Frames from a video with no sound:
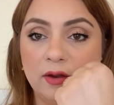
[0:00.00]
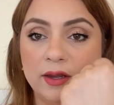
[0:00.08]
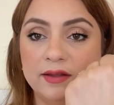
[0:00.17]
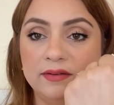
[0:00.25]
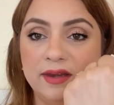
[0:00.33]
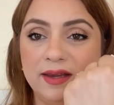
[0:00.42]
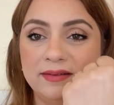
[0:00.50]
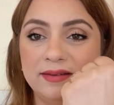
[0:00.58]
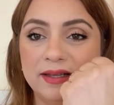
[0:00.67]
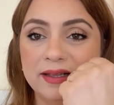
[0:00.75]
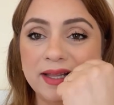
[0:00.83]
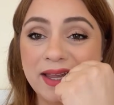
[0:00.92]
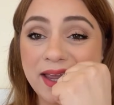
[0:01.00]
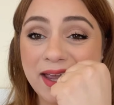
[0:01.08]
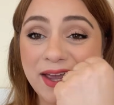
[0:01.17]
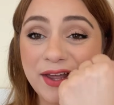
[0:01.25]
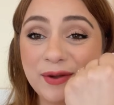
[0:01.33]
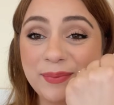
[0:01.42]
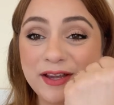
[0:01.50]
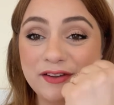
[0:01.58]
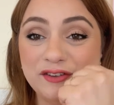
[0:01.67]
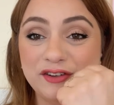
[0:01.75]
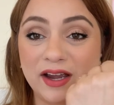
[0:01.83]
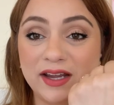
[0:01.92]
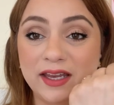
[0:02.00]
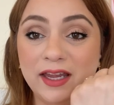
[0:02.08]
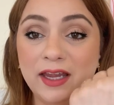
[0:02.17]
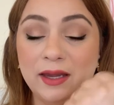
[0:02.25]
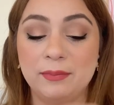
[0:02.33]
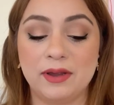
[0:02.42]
You can see it's a little bit shiny